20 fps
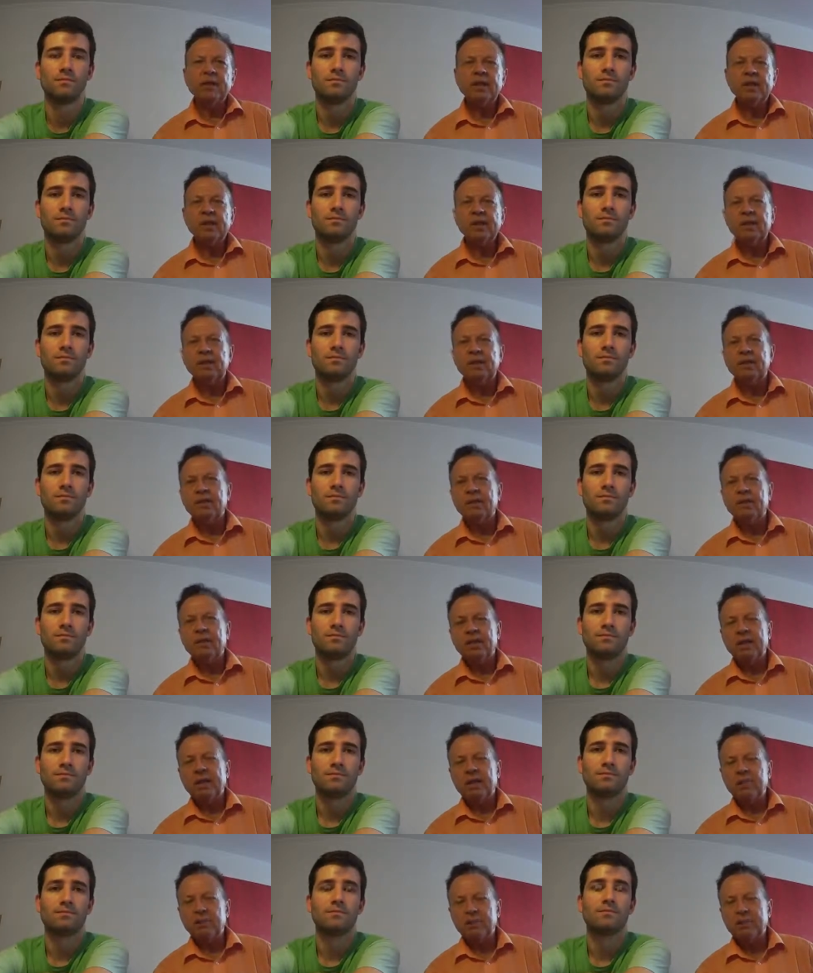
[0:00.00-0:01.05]
Speaker 1: uh,
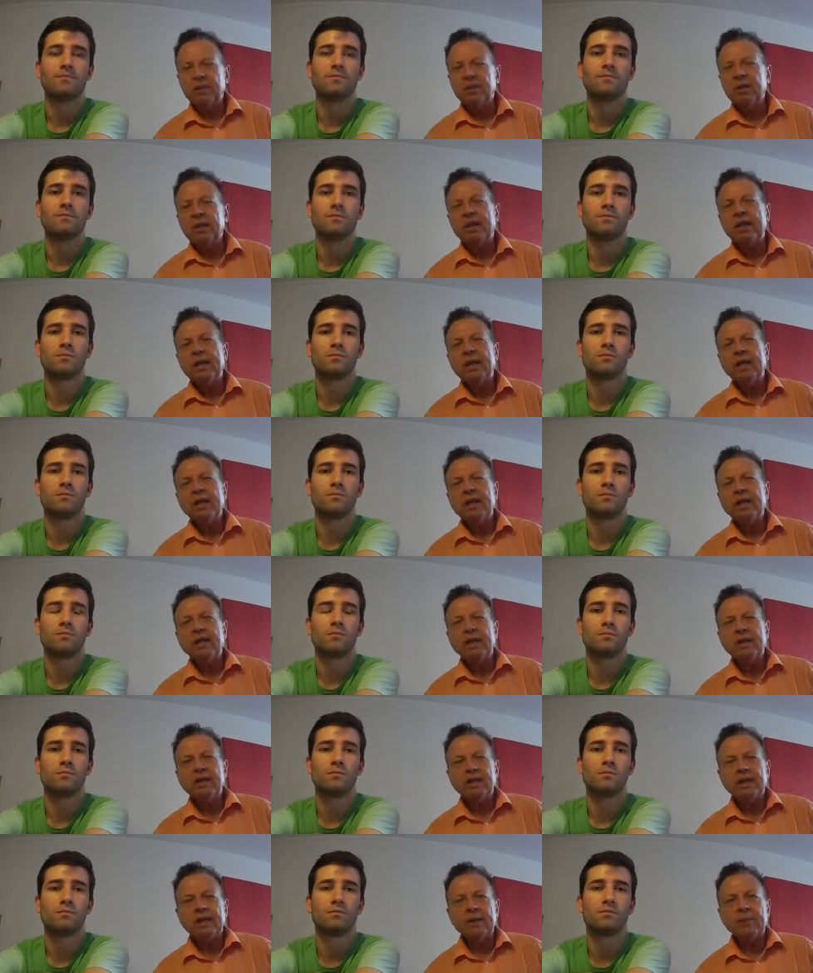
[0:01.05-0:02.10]
Gabriel,
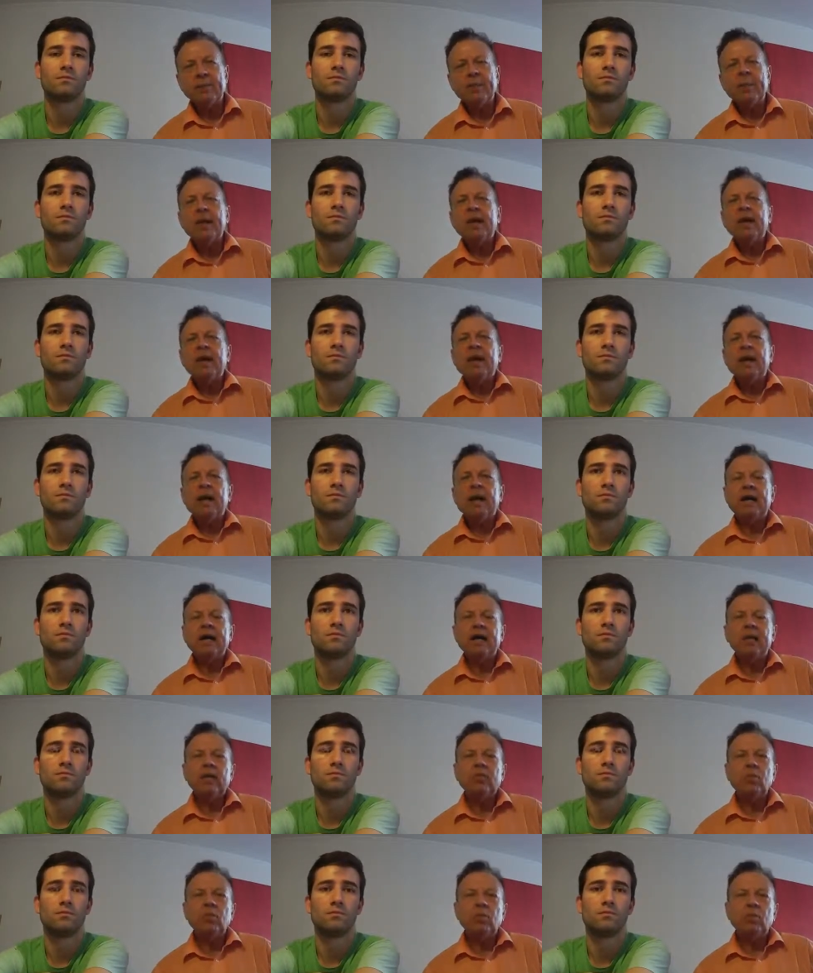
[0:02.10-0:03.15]
and um,
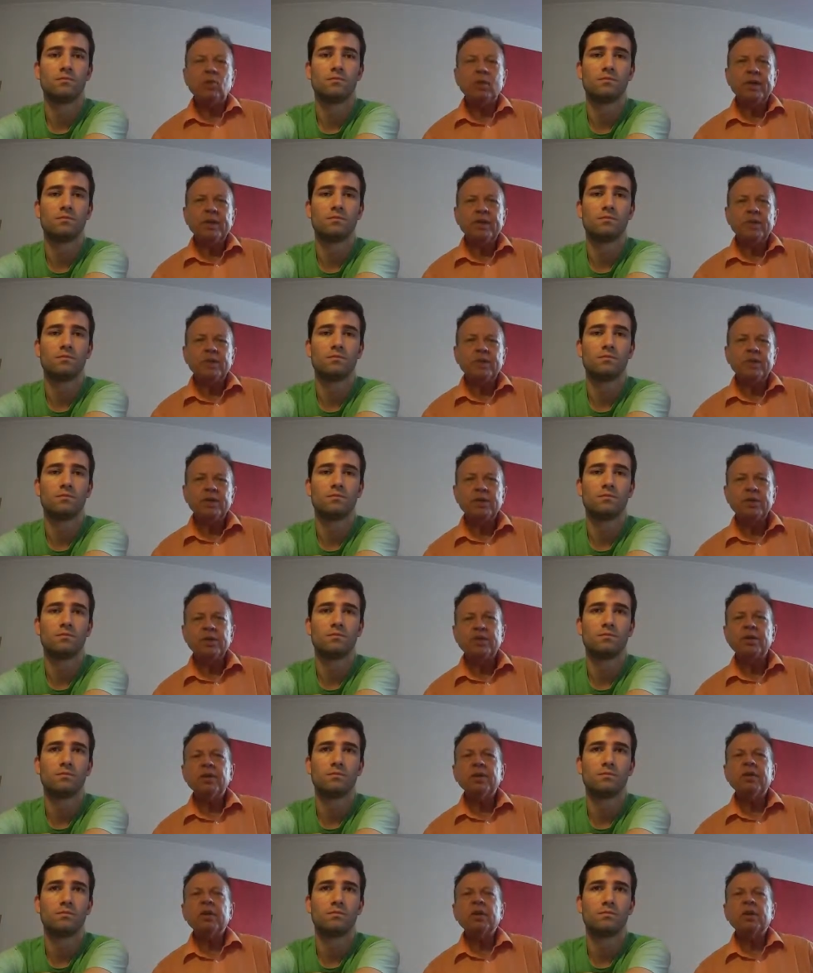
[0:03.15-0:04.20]
I want him just to
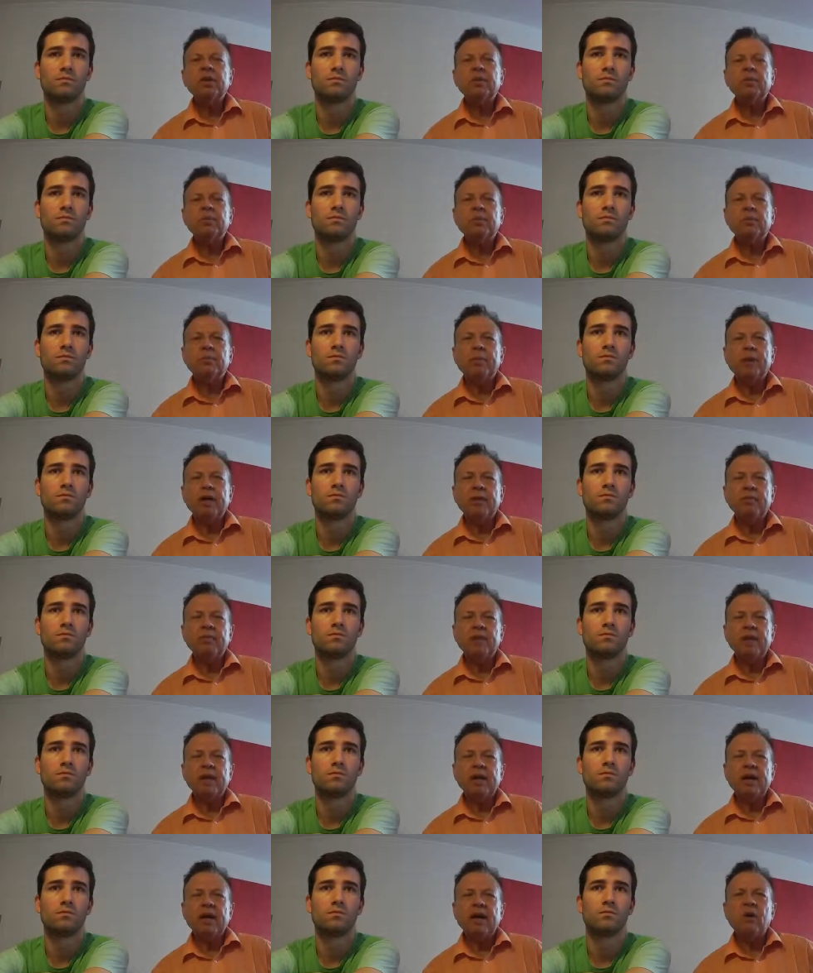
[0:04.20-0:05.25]
tell you a little bit
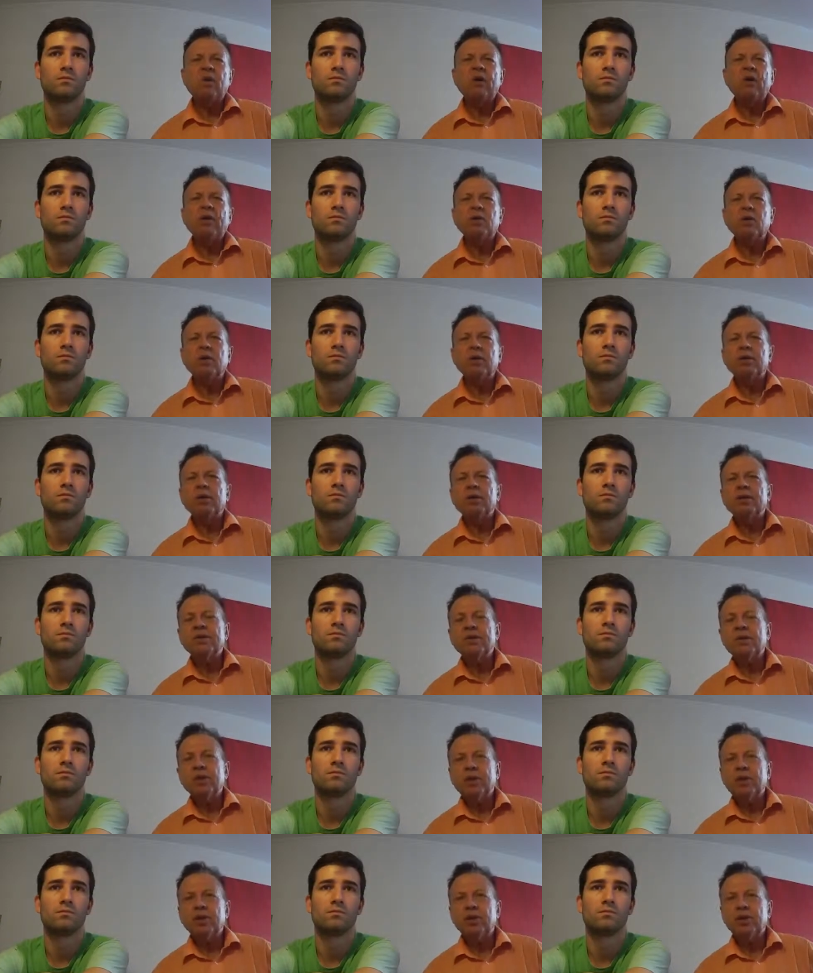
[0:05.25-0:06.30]
about how I work as
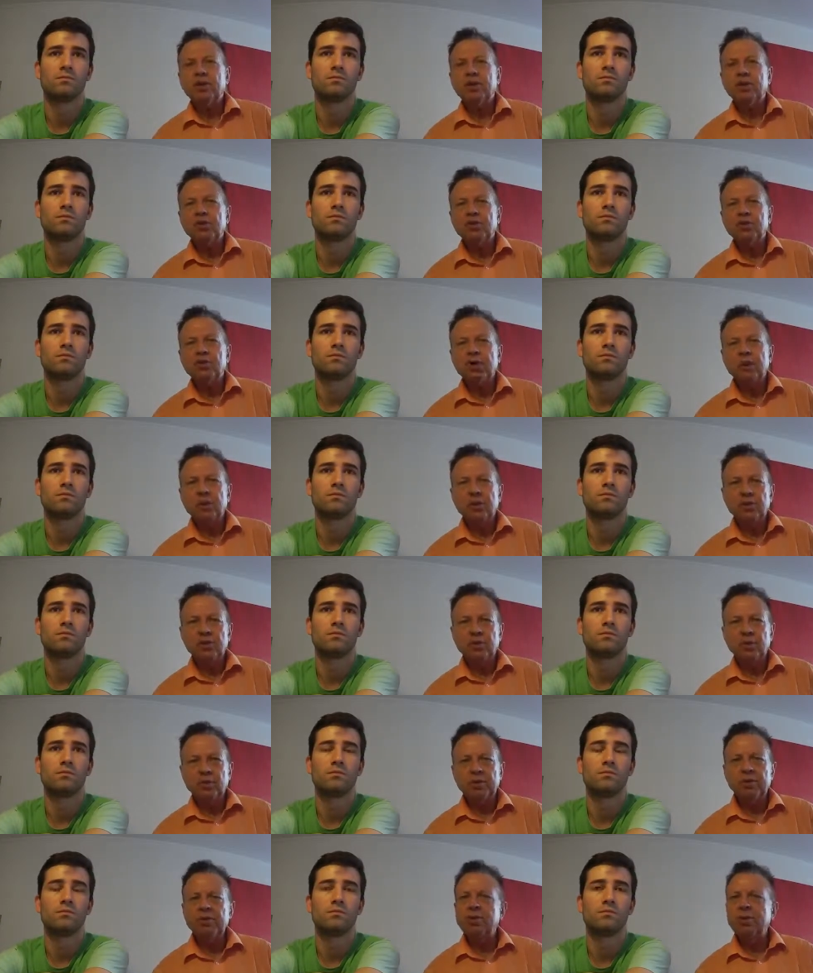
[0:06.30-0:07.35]
an English
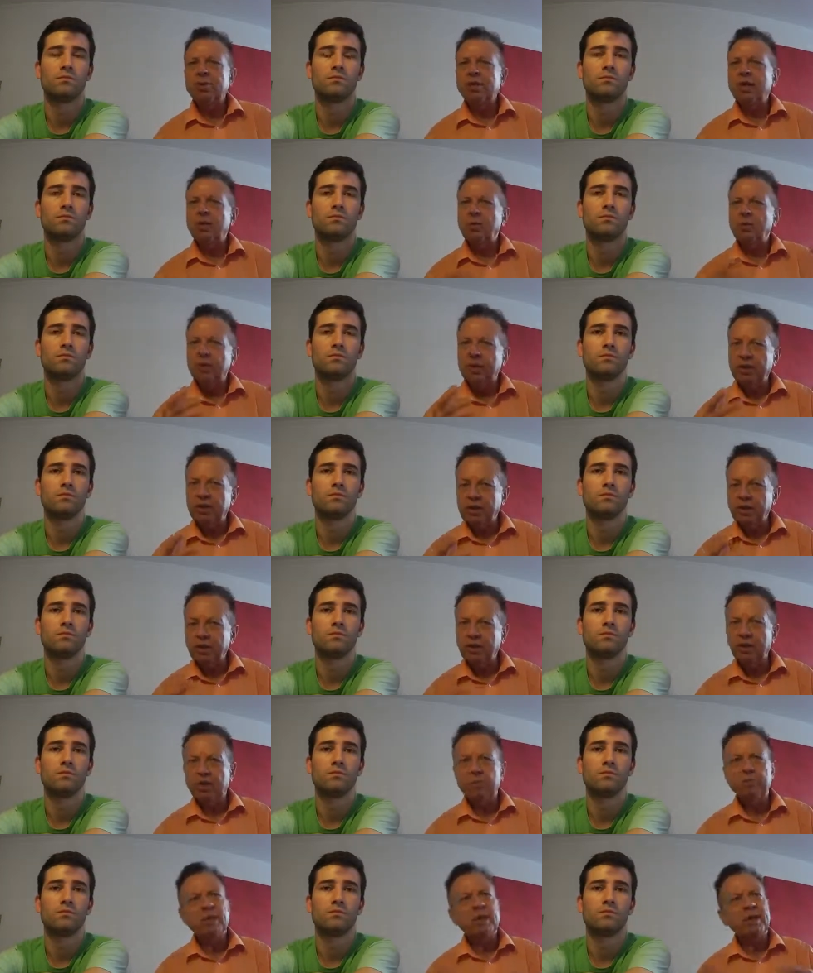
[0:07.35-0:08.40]
teacher, which is how we
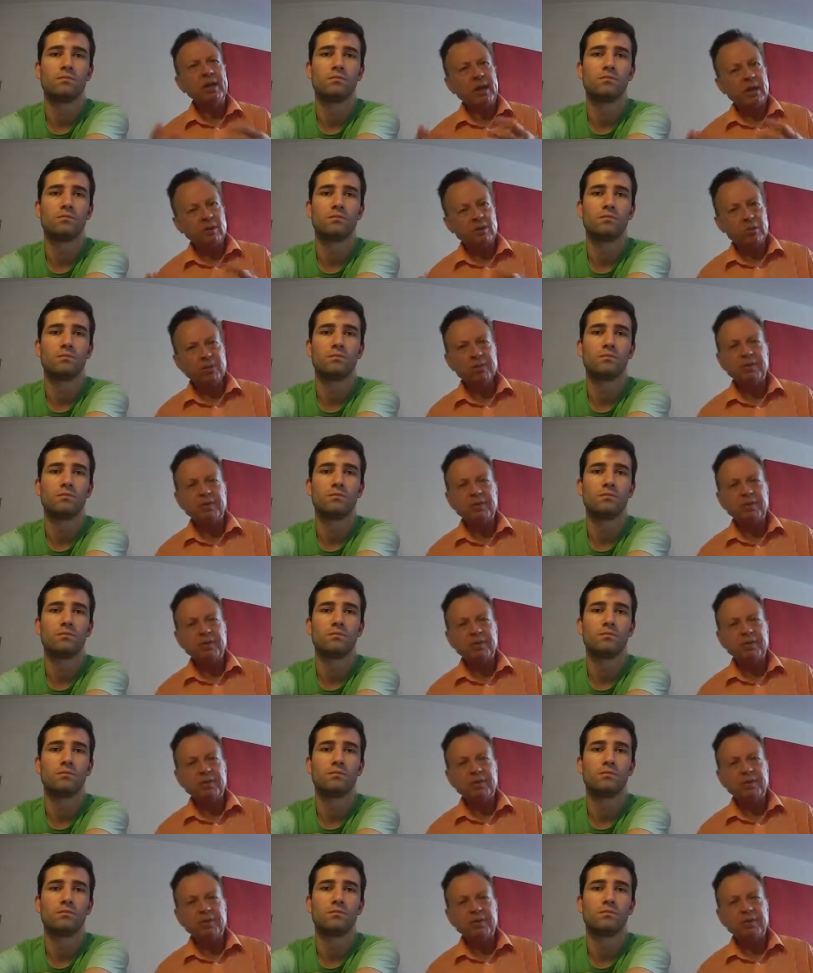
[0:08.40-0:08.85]
initially met. Now we're